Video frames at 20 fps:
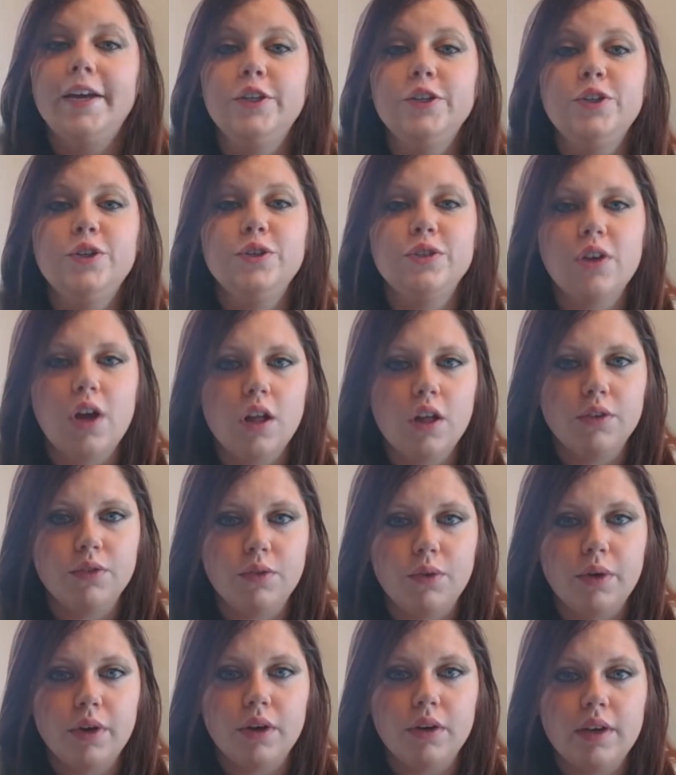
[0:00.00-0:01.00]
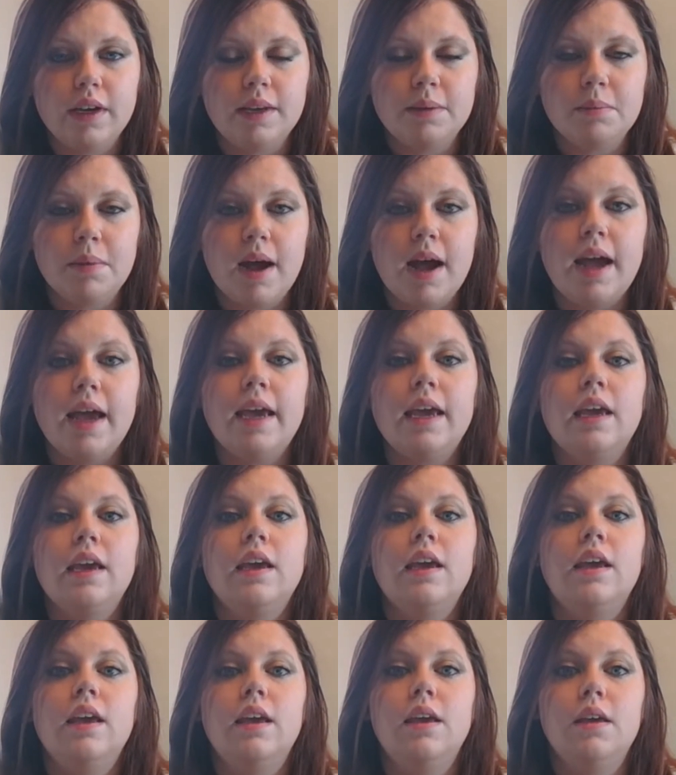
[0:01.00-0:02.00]
I do use olive oil in
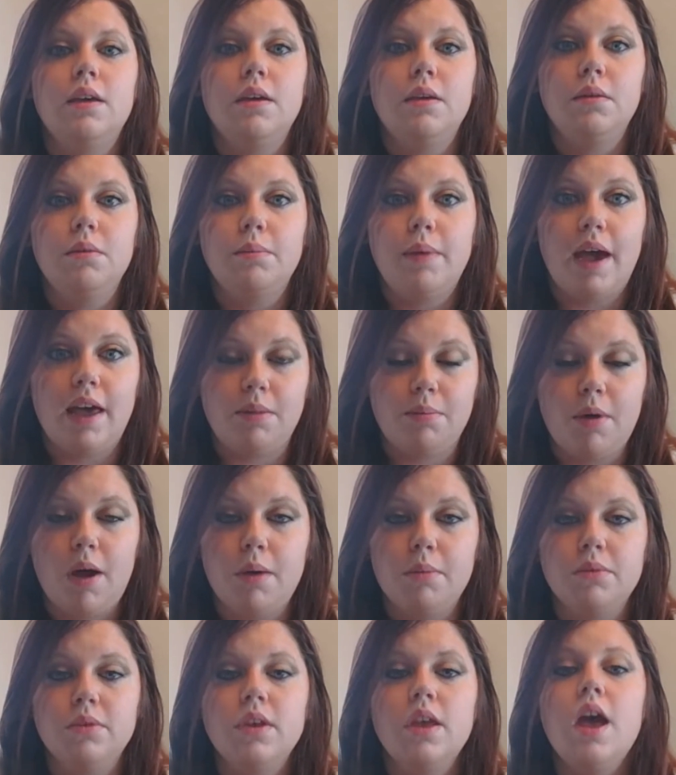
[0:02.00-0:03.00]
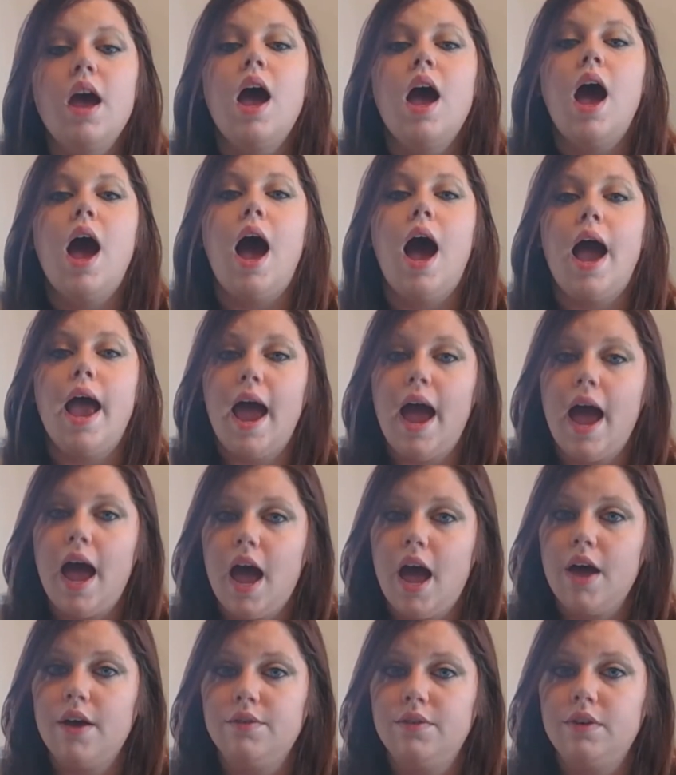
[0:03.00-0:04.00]
my bath bombs. I
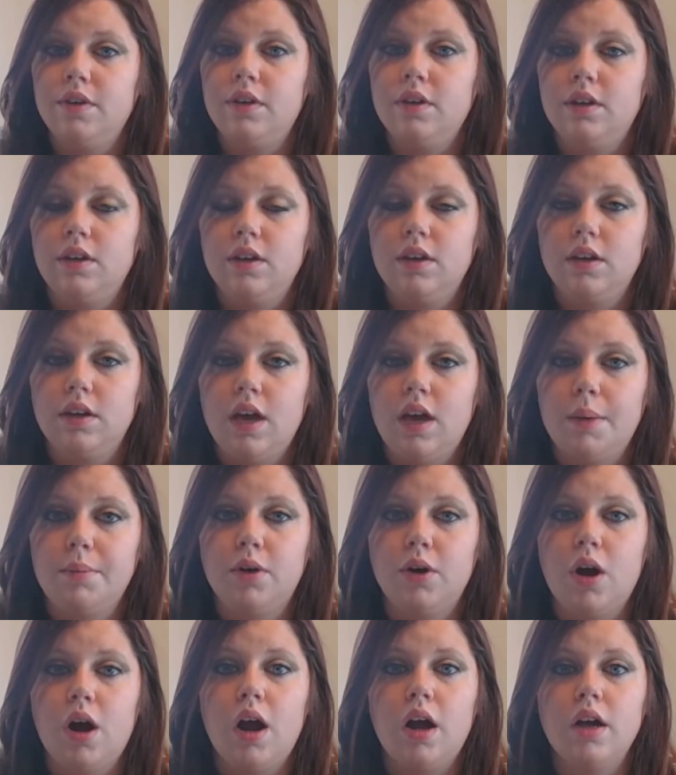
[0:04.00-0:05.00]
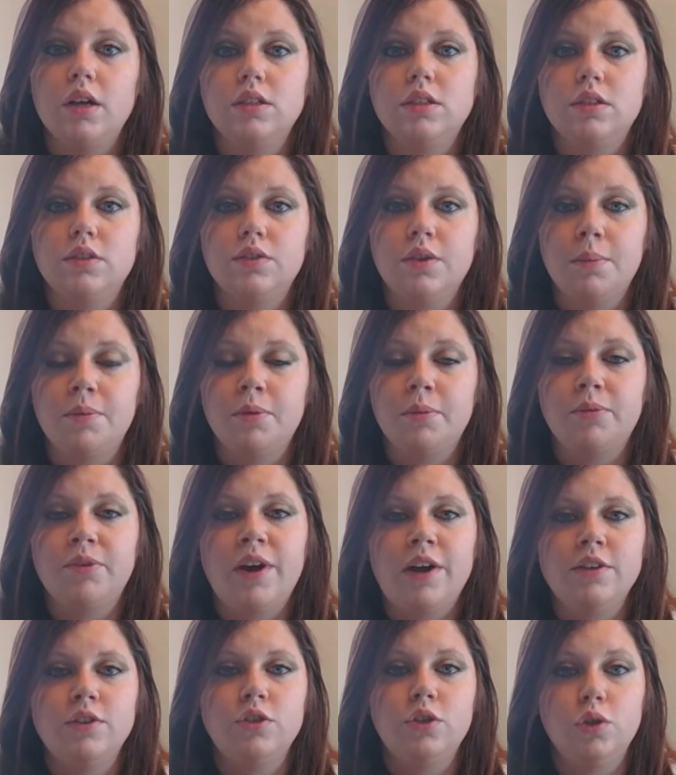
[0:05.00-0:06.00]
have come across from some
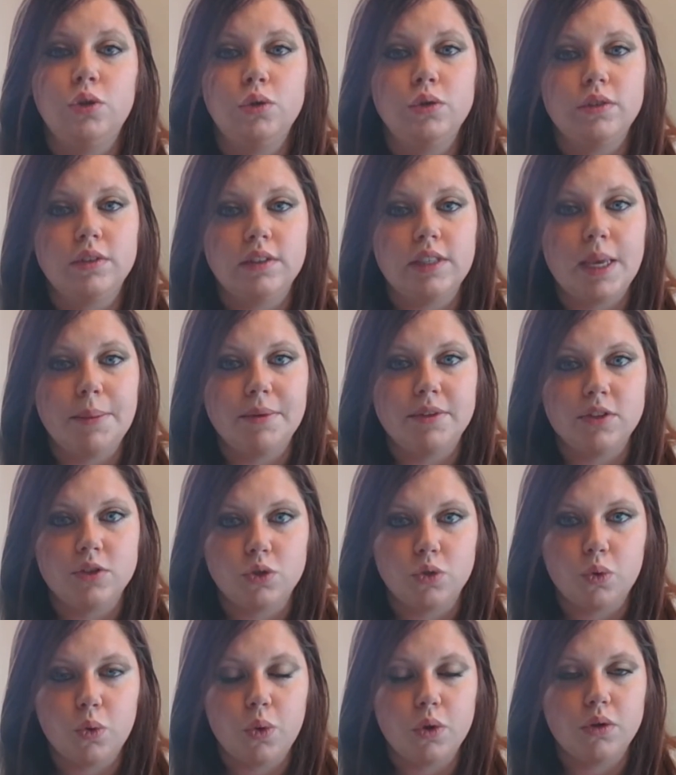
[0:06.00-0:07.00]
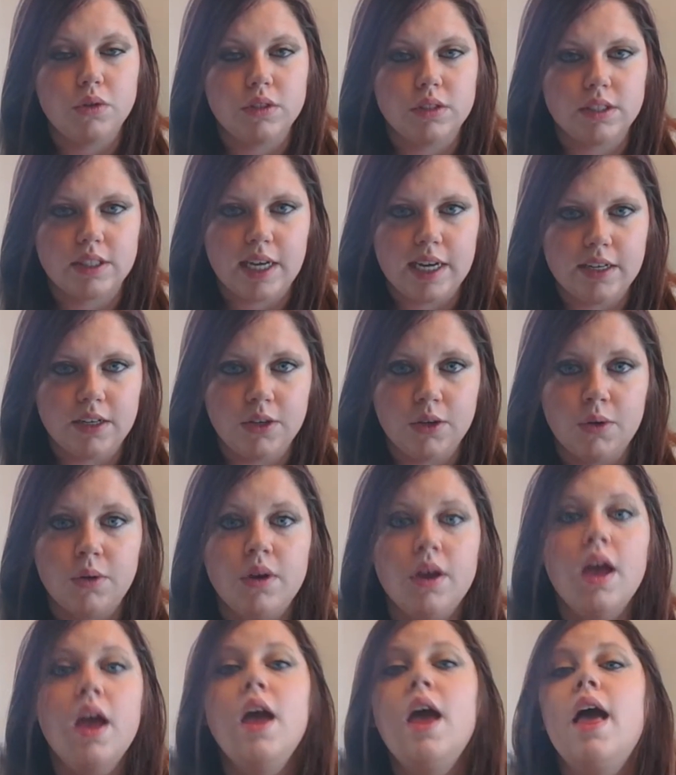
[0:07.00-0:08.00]
friends who use the same essential oils as I
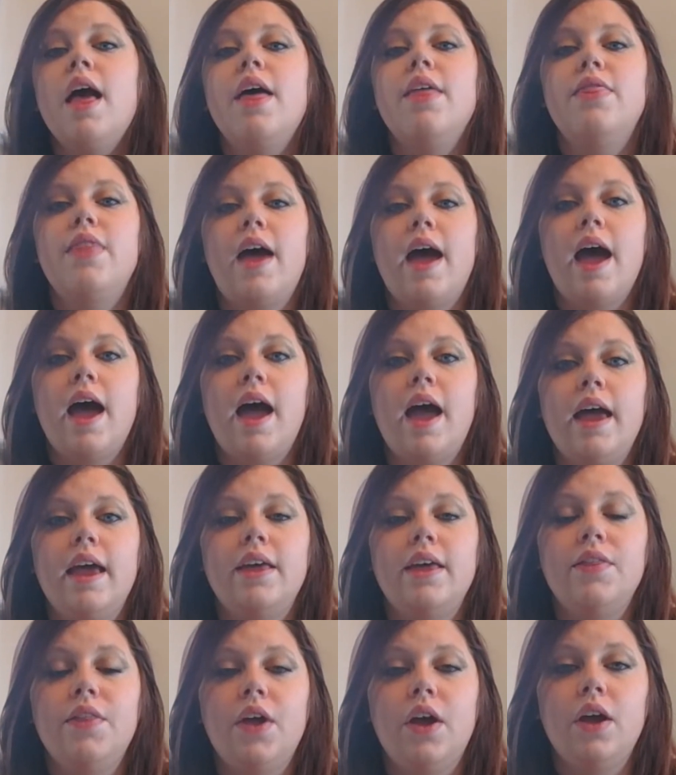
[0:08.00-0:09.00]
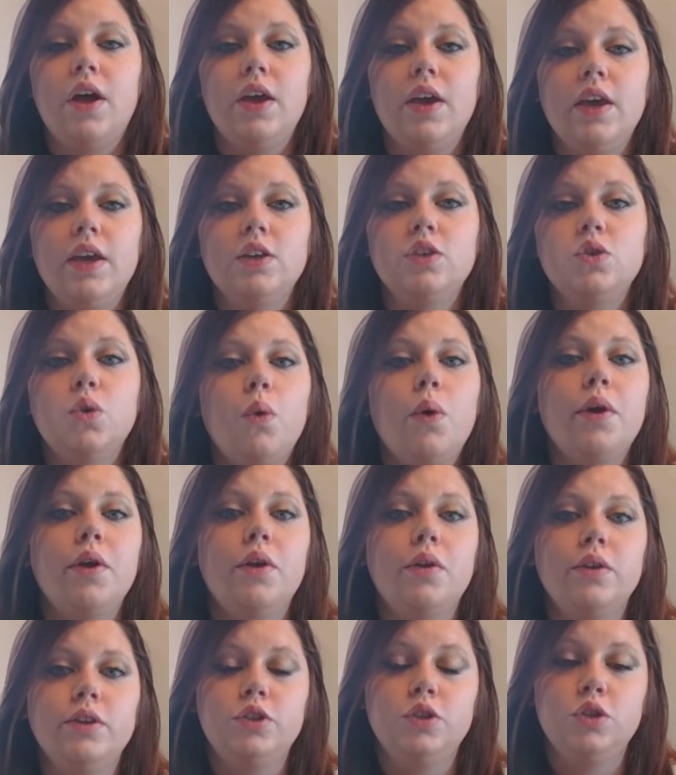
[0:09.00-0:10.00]
do that each oil